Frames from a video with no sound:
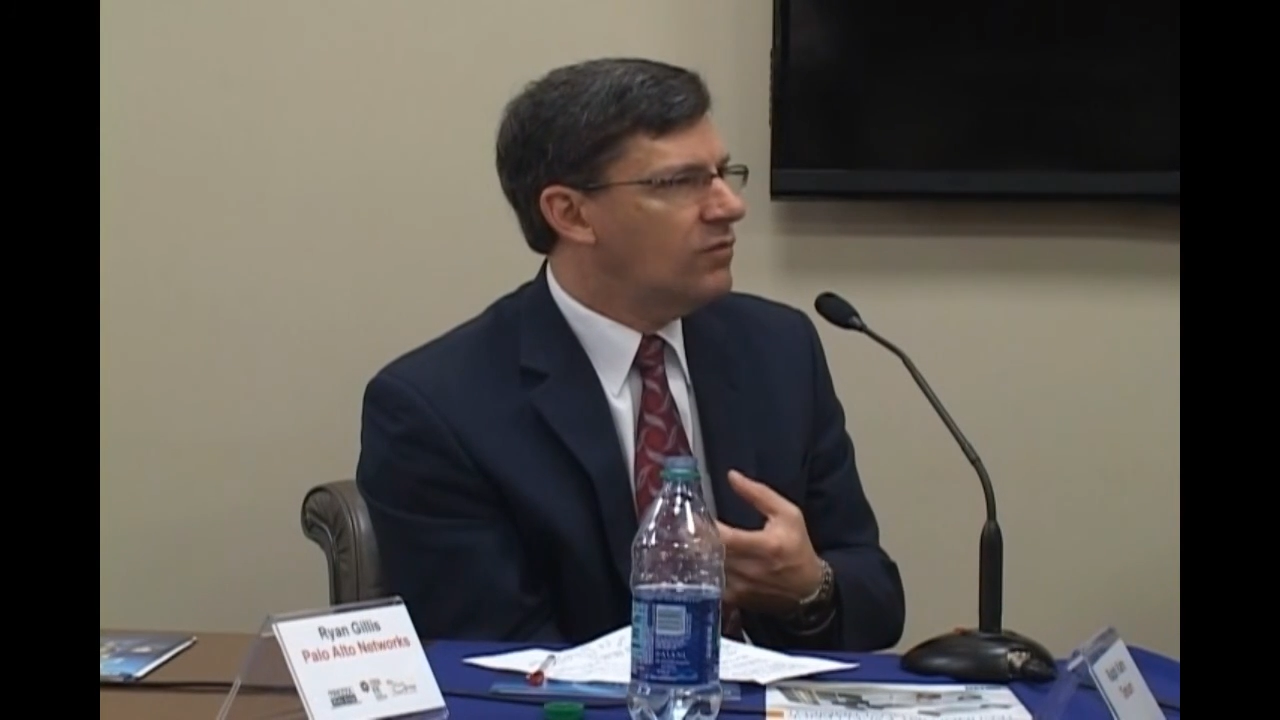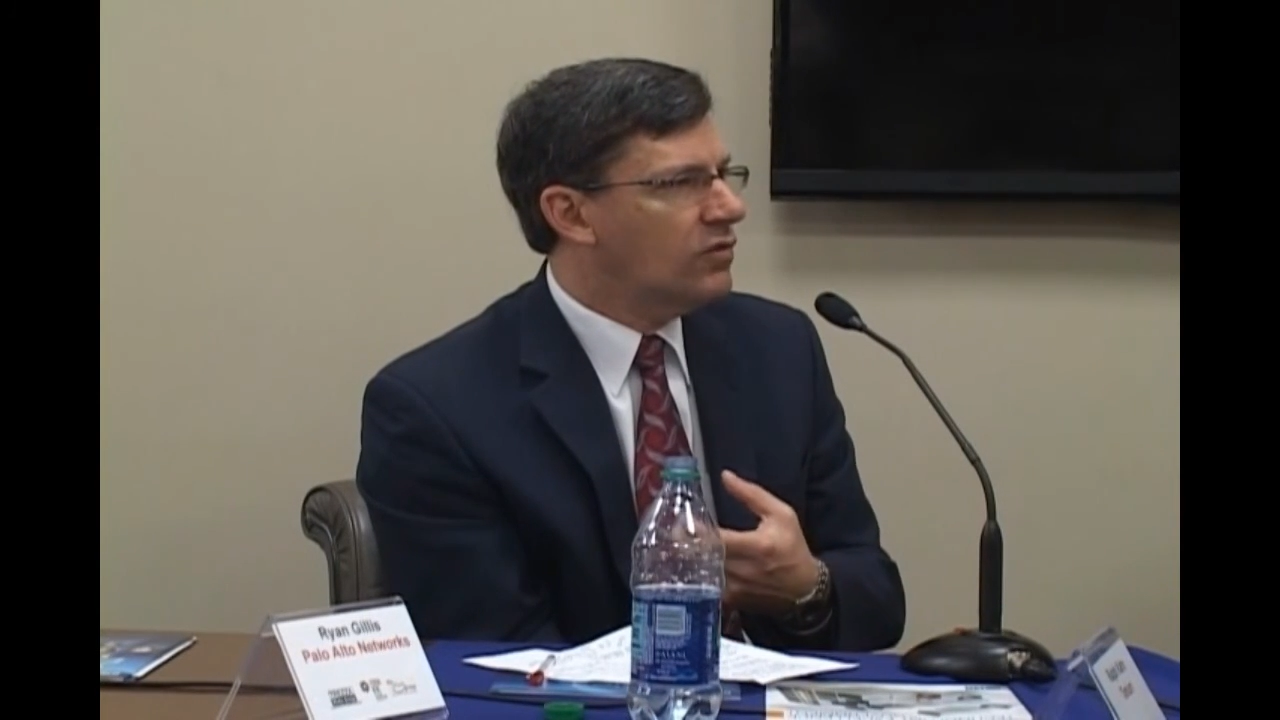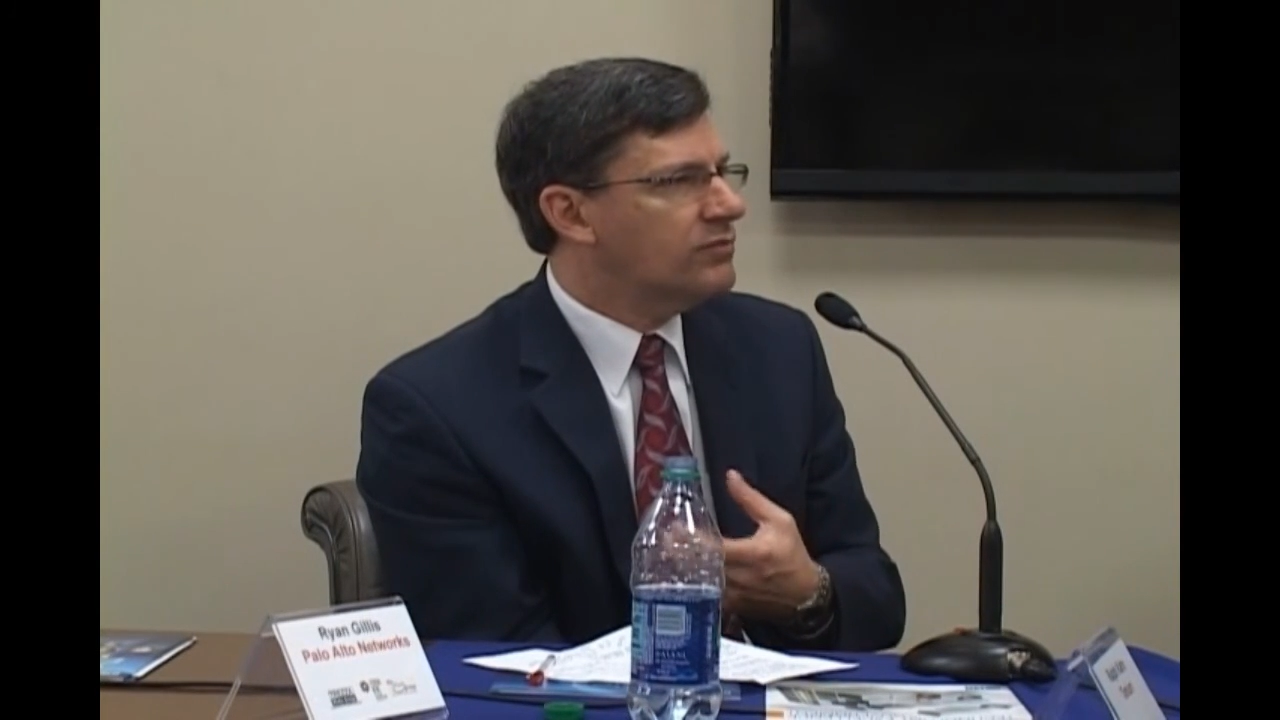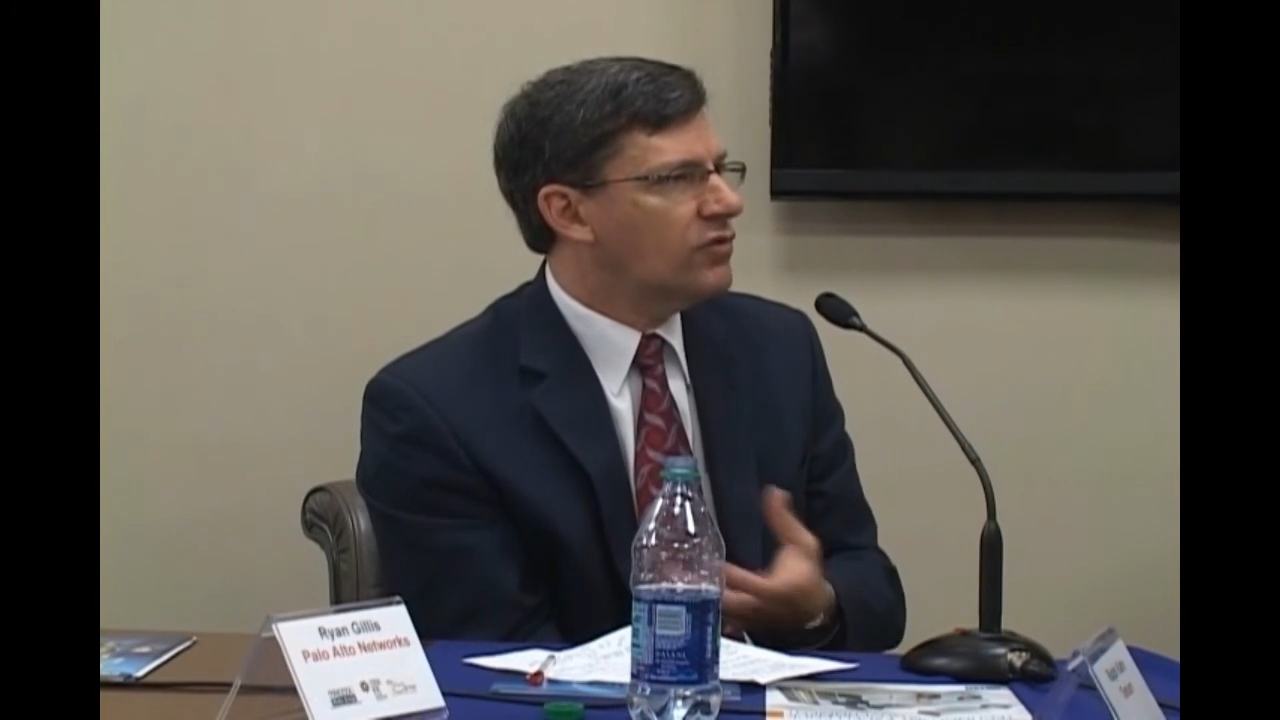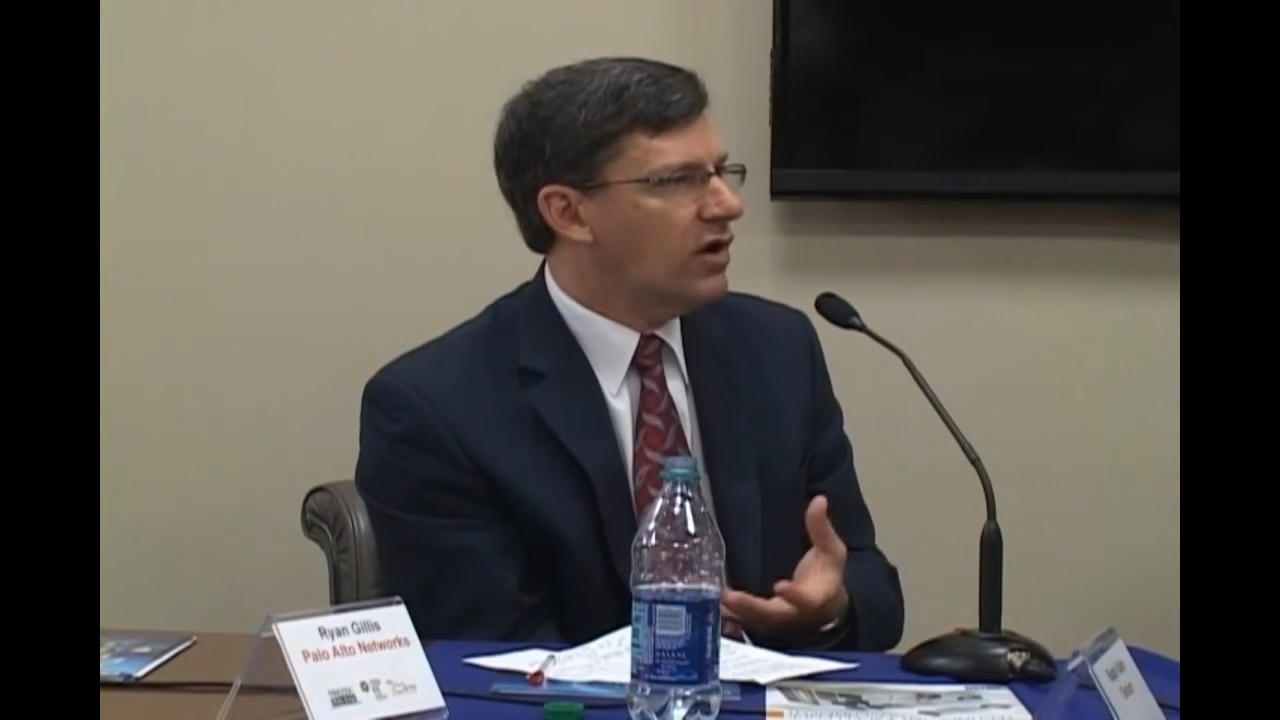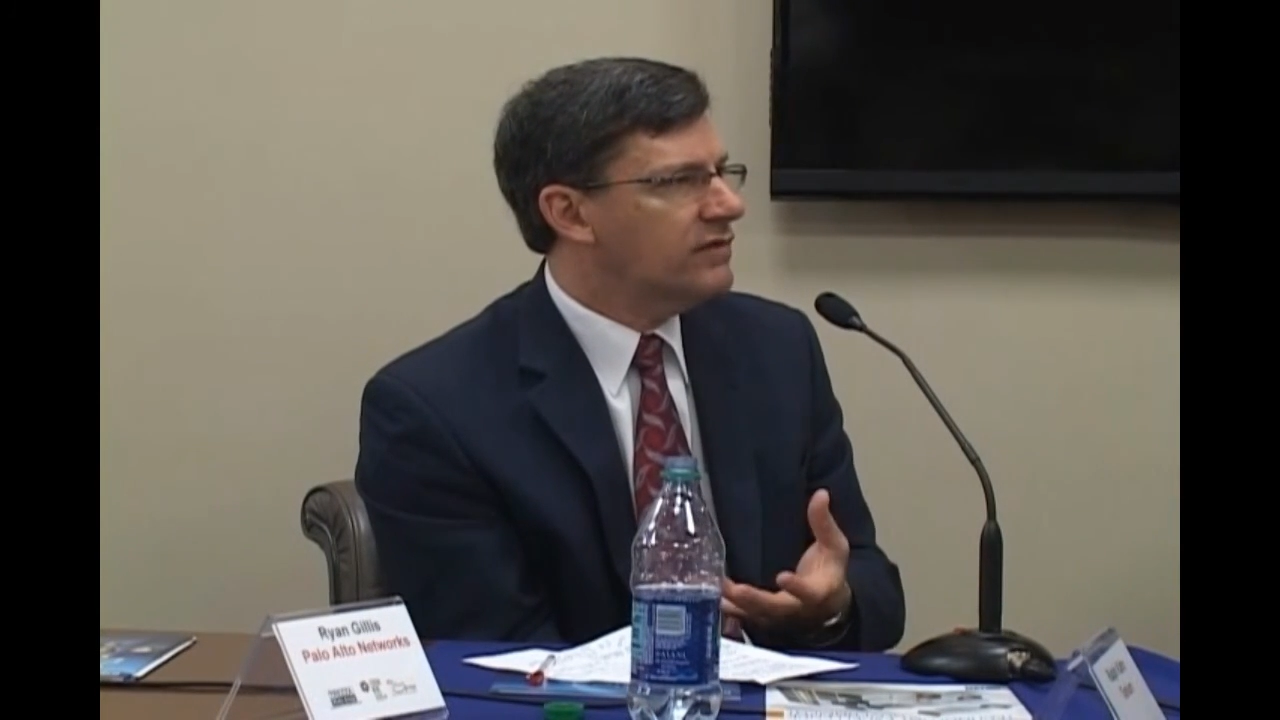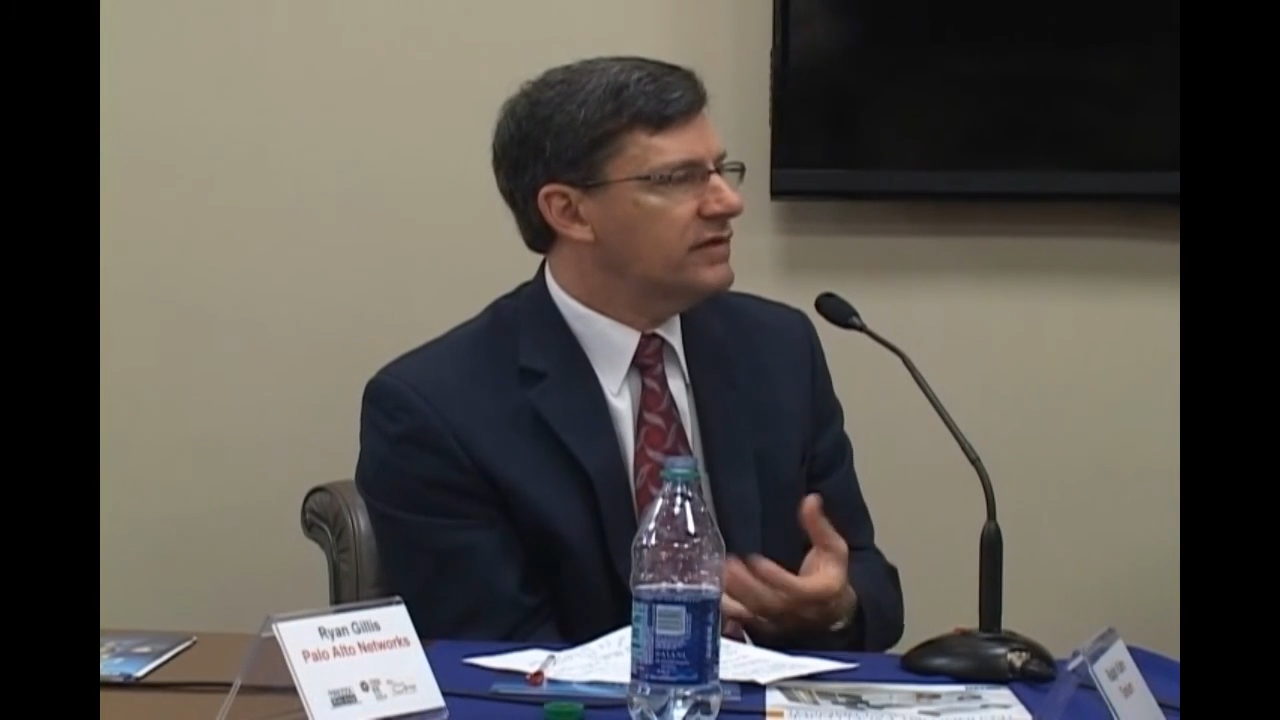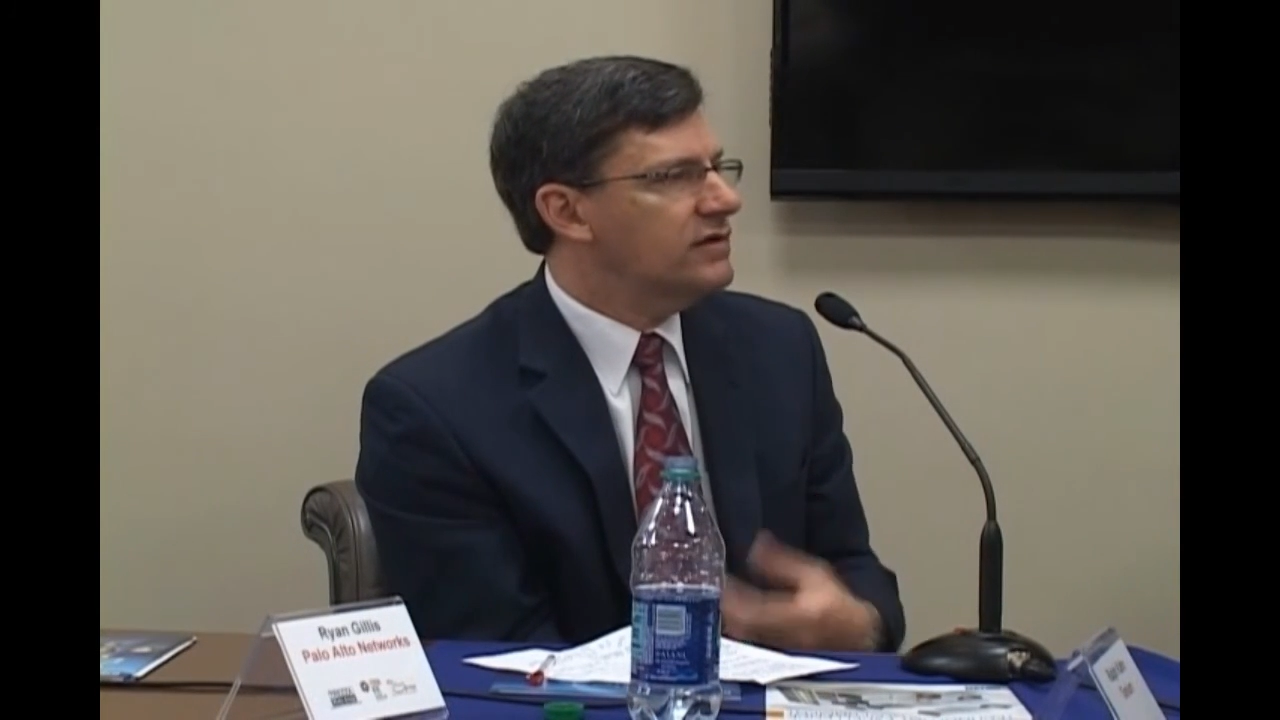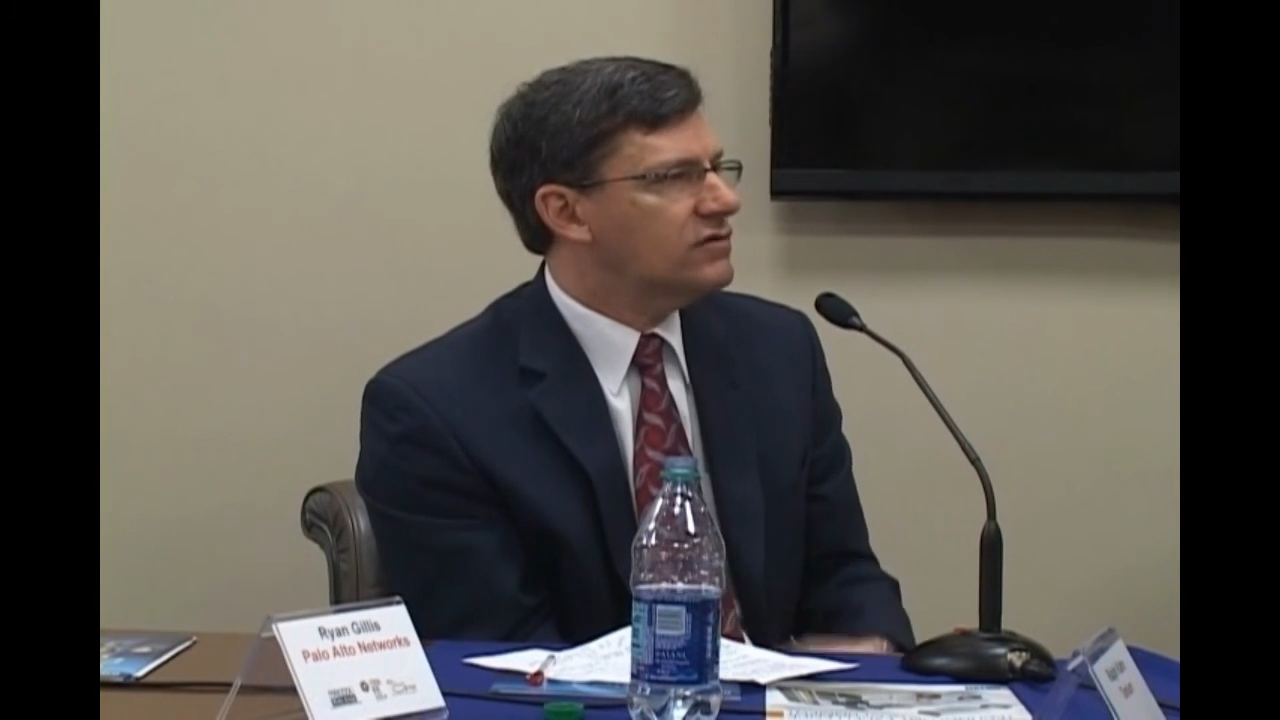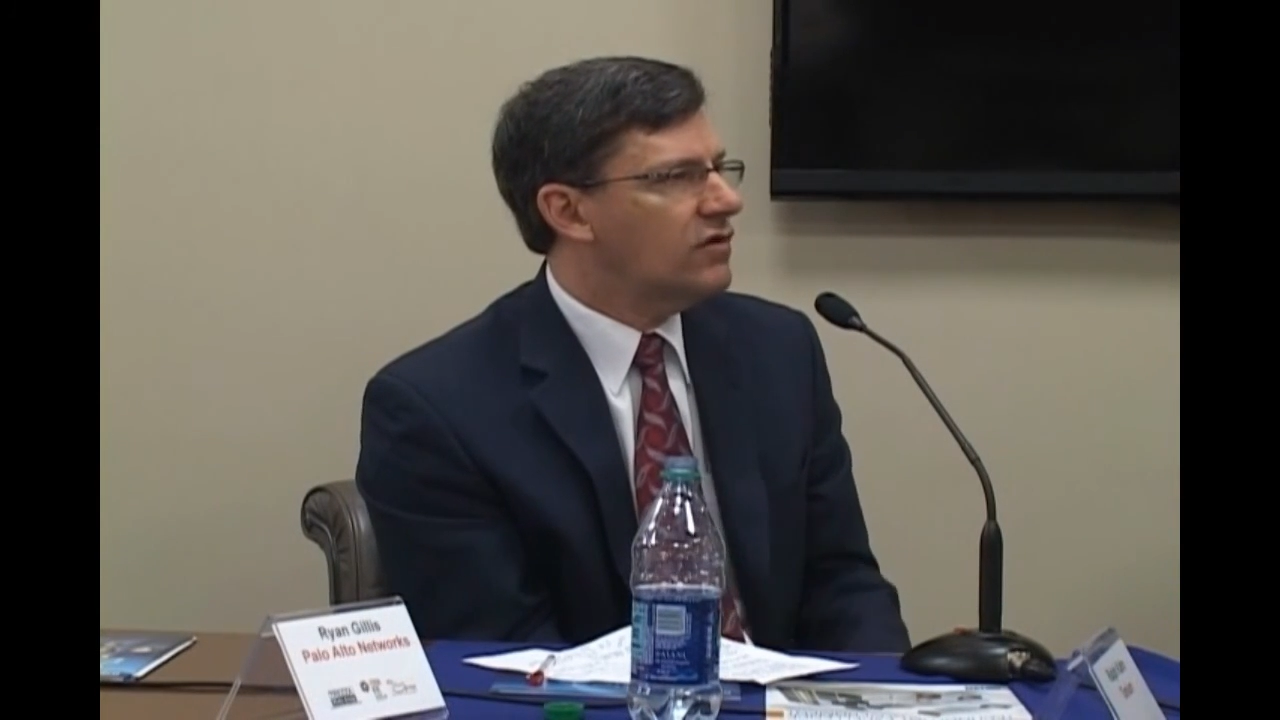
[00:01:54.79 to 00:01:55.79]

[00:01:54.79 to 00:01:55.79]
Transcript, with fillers: more broadly